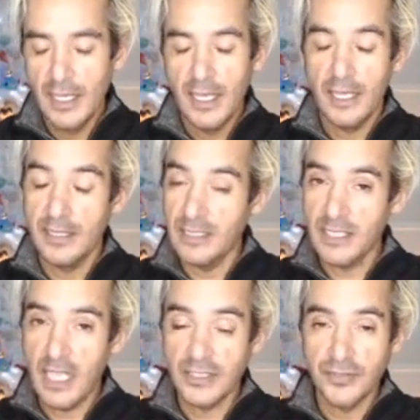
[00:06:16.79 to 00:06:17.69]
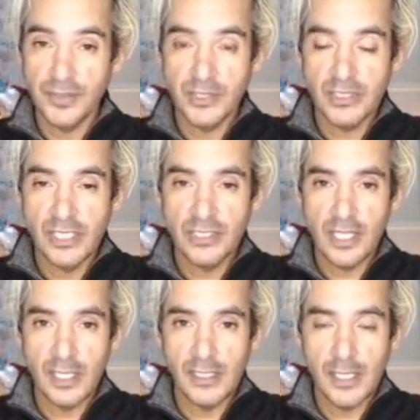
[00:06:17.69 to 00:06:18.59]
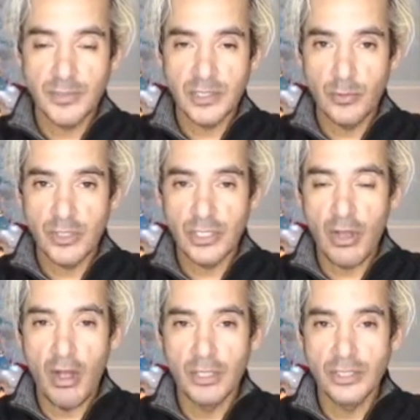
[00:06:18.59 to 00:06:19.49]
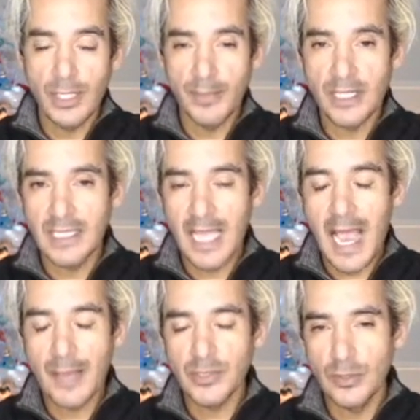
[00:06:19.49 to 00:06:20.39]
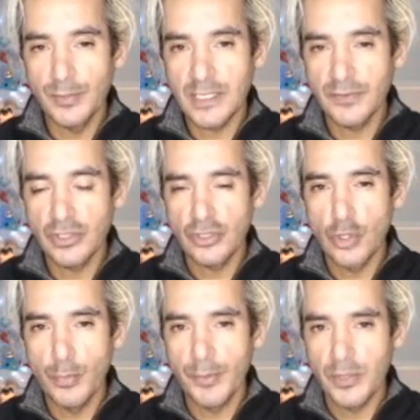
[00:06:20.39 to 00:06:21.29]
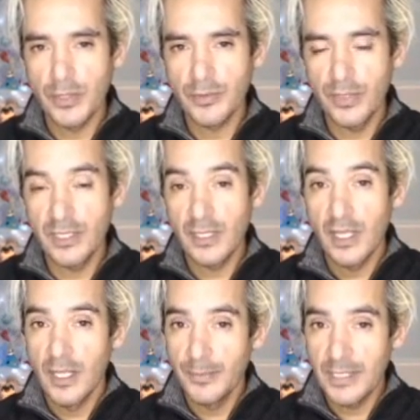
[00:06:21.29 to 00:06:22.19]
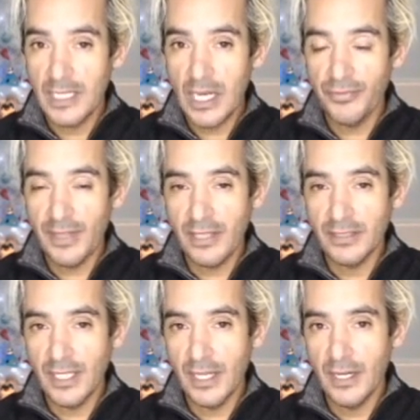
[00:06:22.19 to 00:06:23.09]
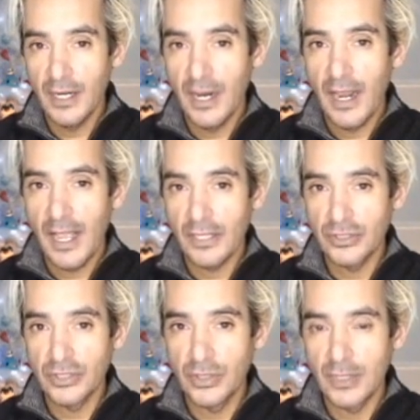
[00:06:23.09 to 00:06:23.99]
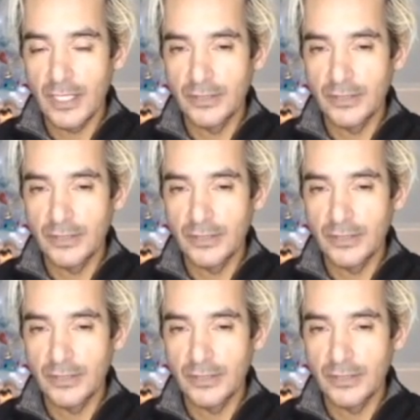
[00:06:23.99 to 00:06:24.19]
And that's the action. From thesunnyside.net, I'm Sunny, wishing all Geminis the absolute best of a super beautiful week. Be careful out there, and I'll see you guys